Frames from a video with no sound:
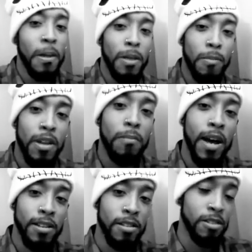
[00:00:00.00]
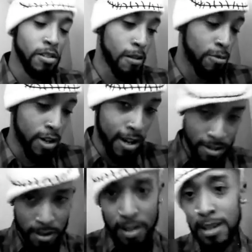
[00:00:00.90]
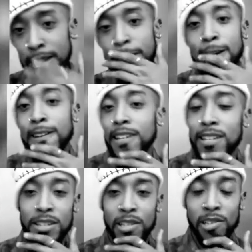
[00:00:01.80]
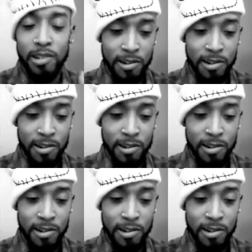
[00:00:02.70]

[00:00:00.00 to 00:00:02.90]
let me get back to the subject, is